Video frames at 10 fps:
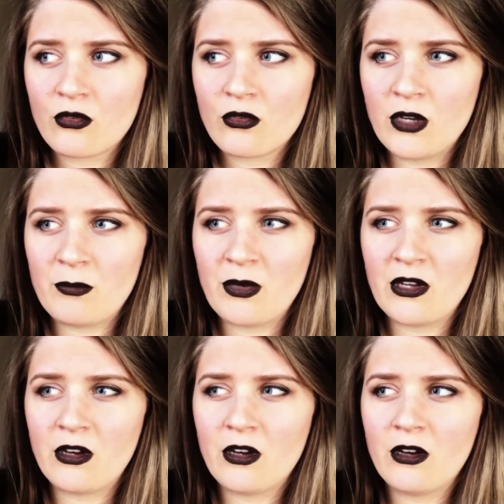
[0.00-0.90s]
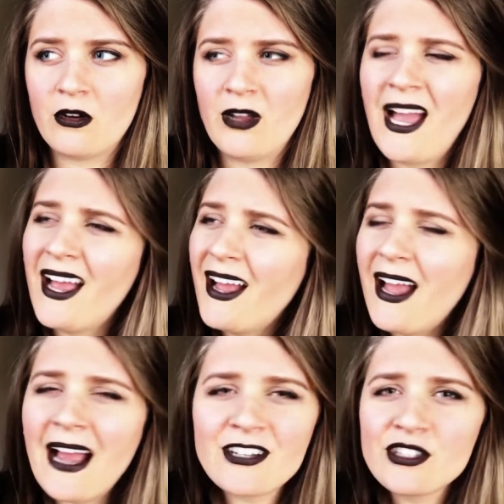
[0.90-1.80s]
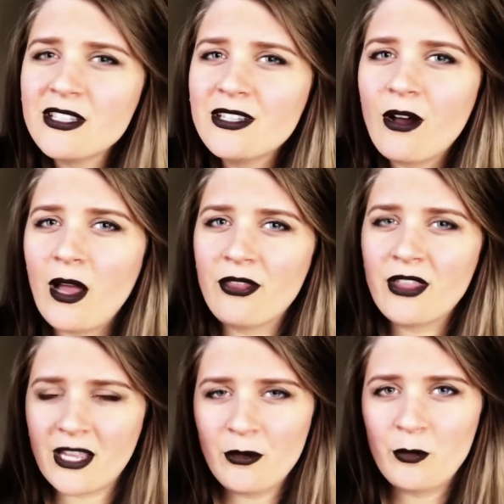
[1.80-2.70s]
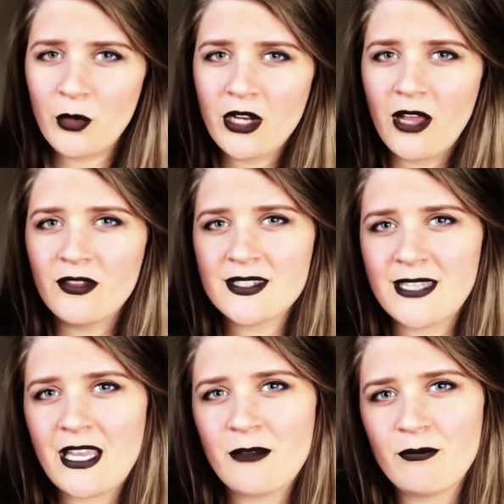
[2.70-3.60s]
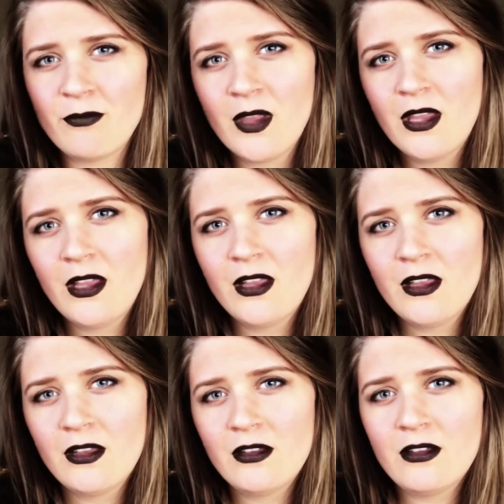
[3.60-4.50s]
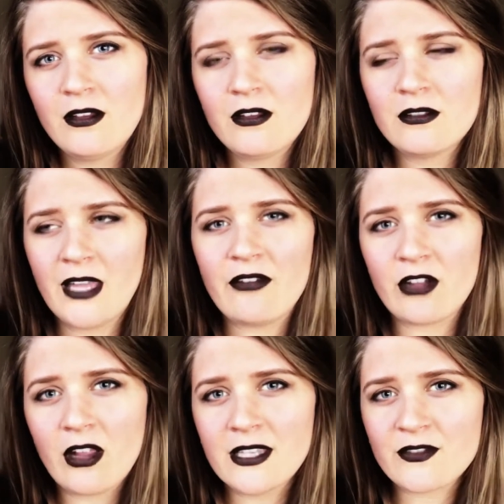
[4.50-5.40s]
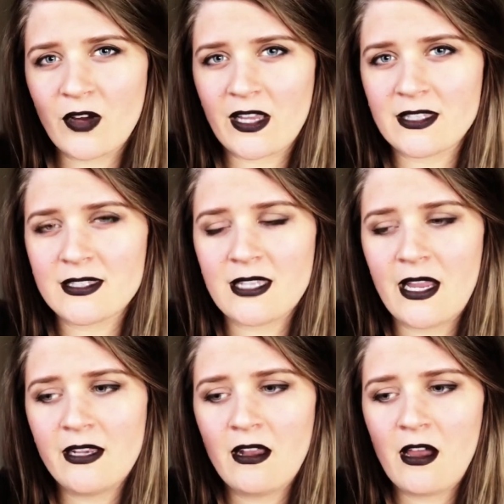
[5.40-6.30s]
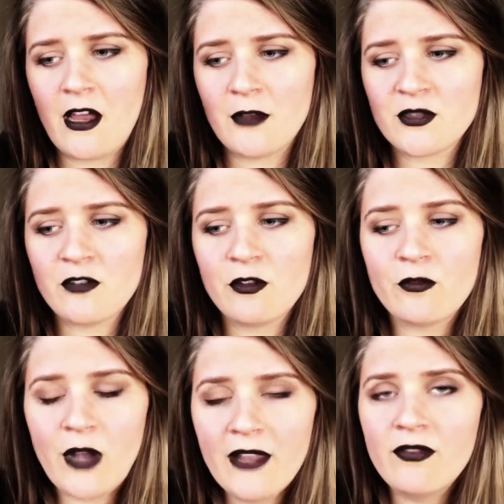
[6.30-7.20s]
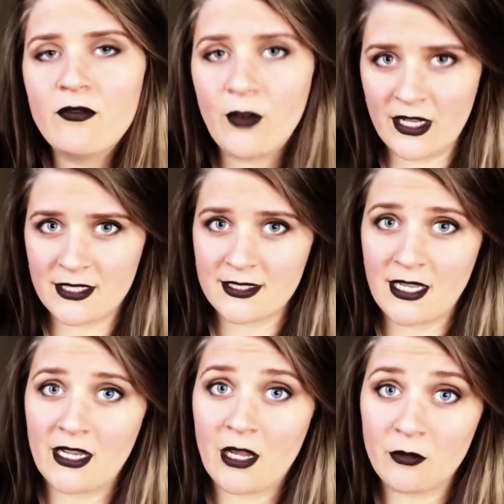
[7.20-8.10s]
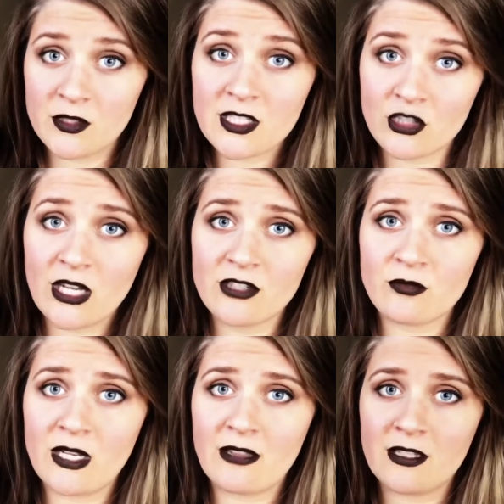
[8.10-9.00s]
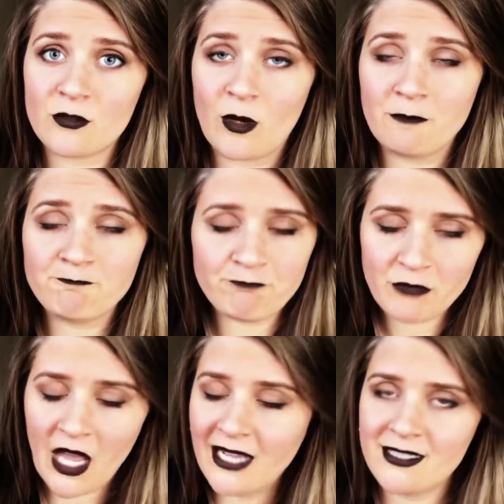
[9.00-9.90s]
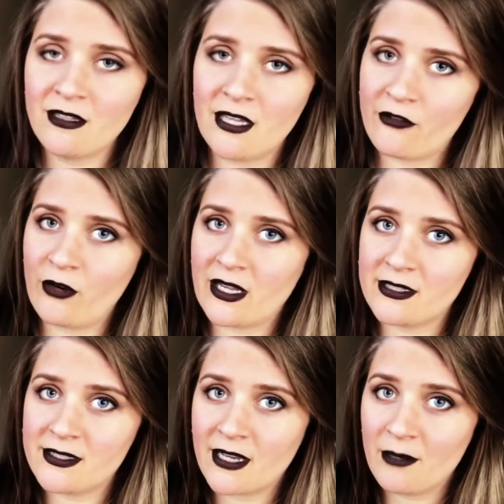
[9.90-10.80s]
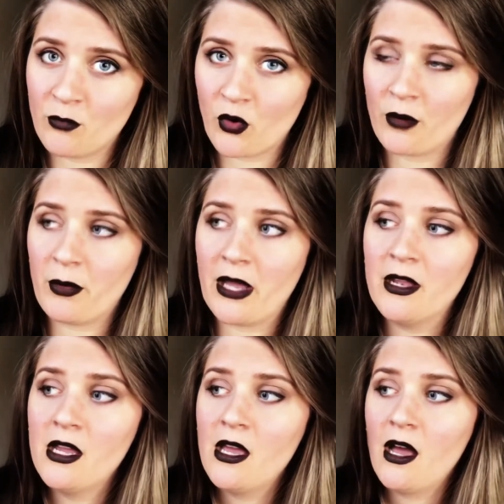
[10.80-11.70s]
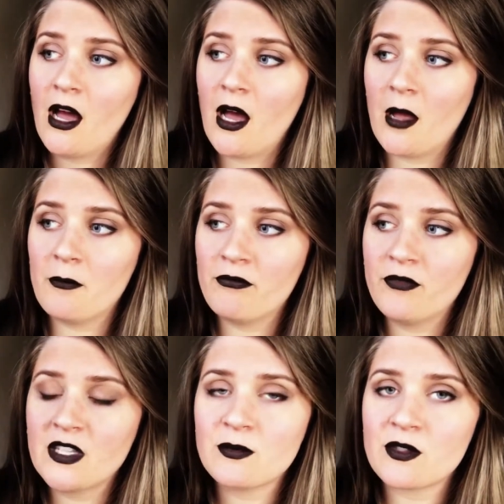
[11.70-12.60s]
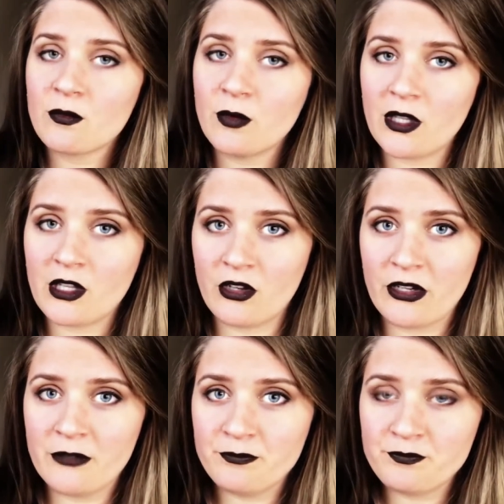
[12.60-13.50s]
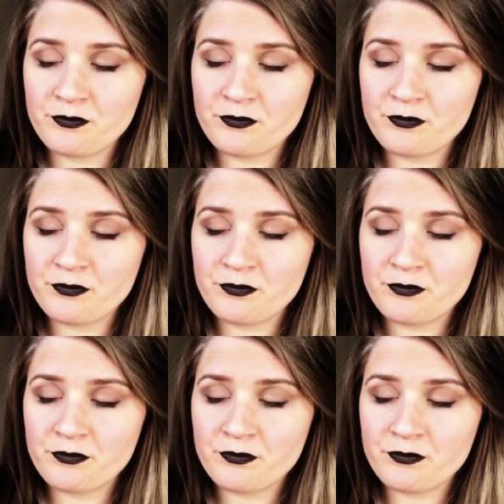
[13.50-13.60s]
creepier. Actually, you know, I think I would put it on the same level as Frankenstein. So if you've read Frankenstein, I would suggest reading this one. I still like Frankenstein more, but this was a really good,